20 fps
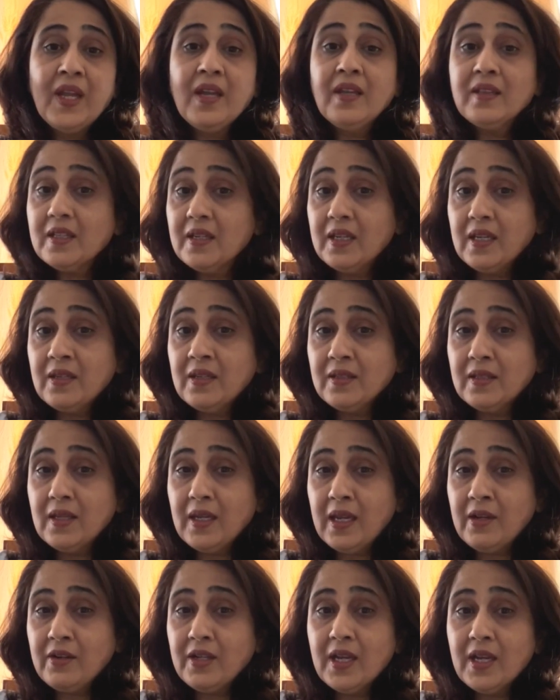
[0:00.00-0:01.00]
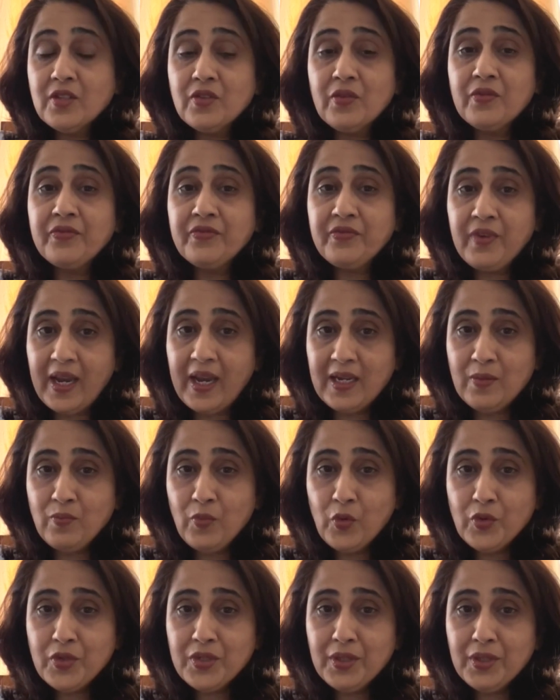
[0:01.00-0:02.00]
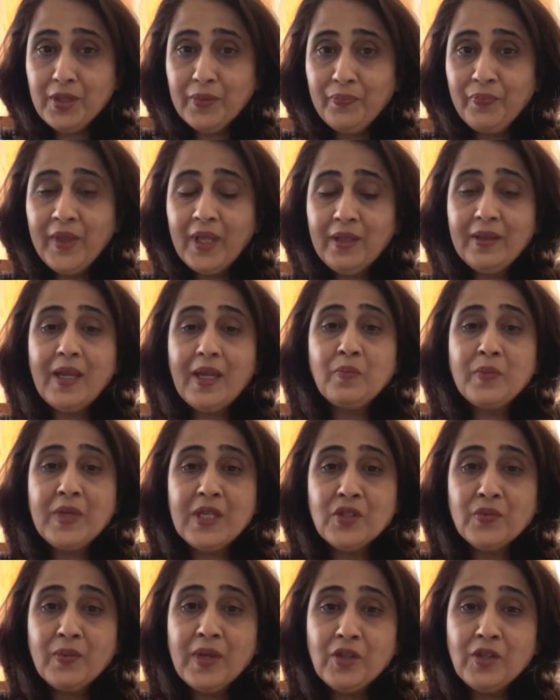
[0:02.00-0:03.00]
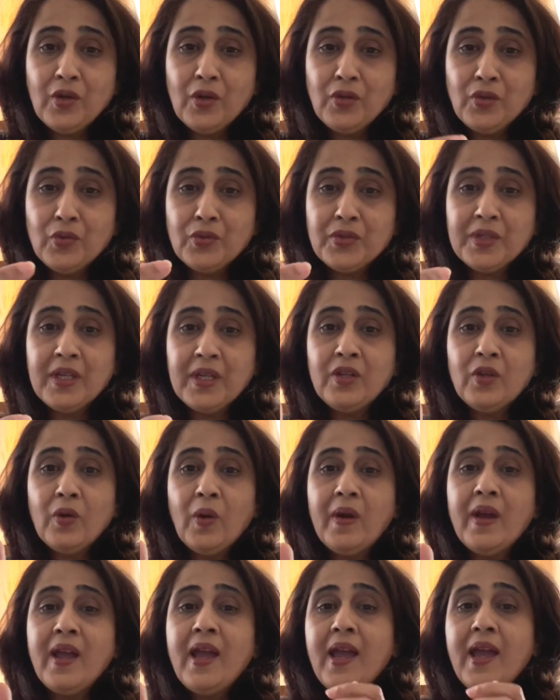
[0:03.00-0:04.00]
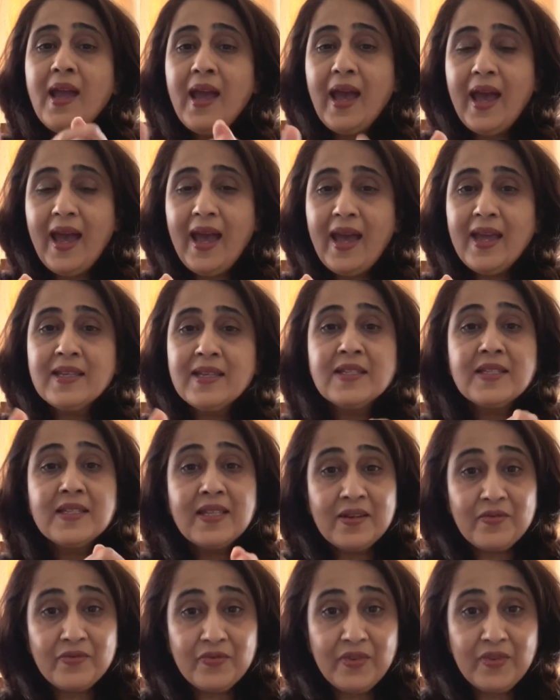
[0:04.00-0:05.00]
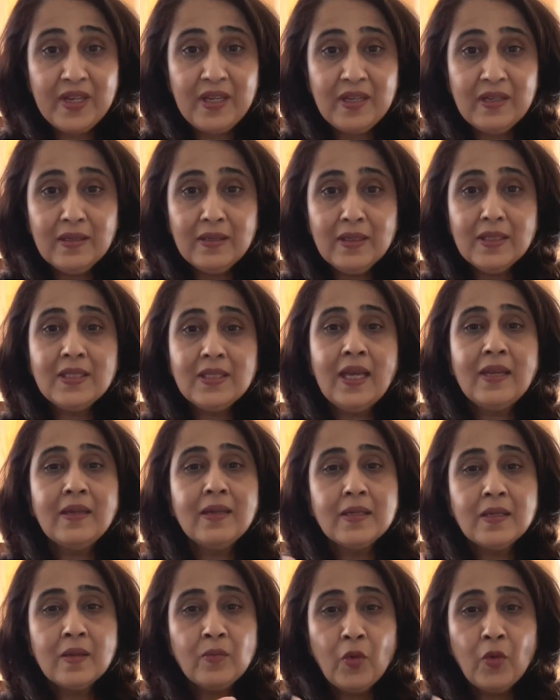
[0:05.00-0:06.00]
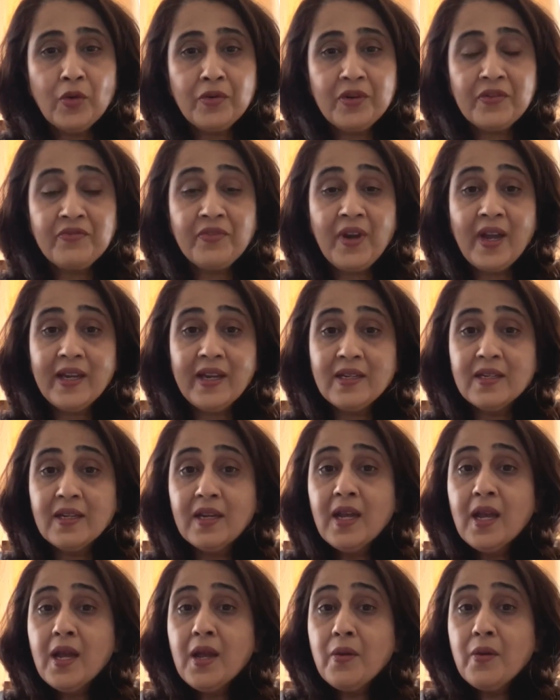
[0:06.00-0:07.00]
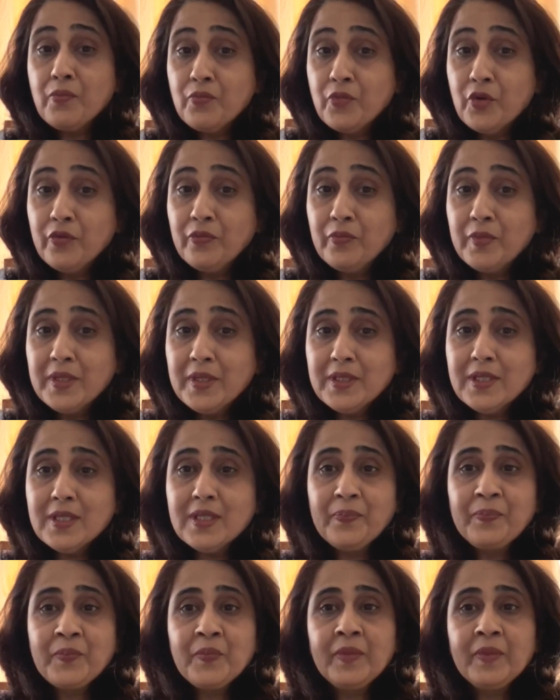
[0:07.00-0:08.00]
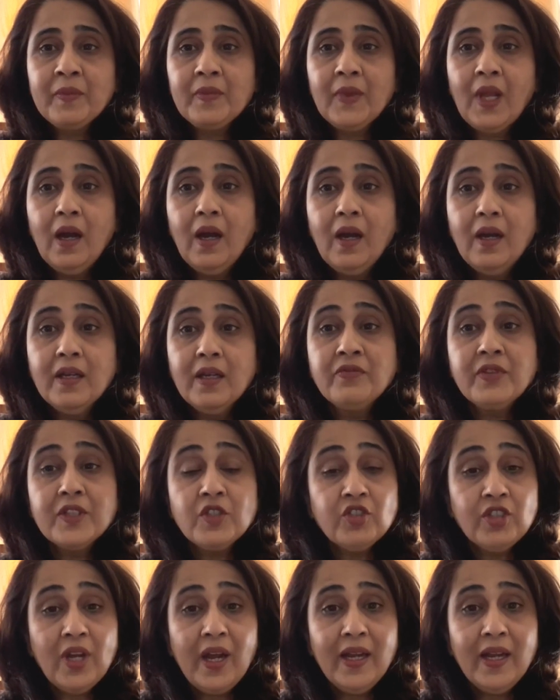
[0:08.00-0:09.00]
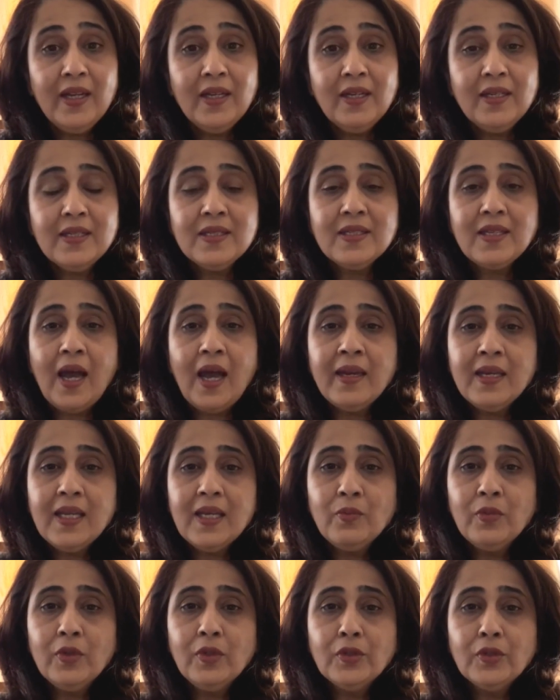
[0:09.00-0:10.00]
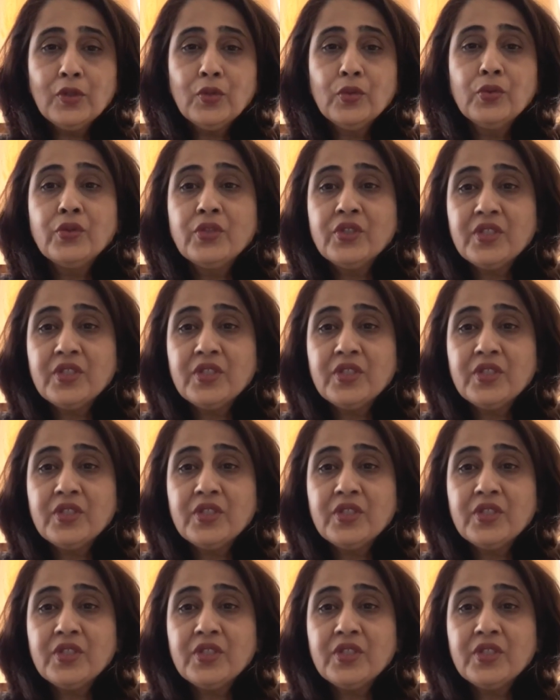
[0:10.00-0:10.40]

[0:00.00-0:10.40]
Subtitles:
in the areas of fine motor. That means when you're using your hands and fingers and little more refined movements. If a child is unable to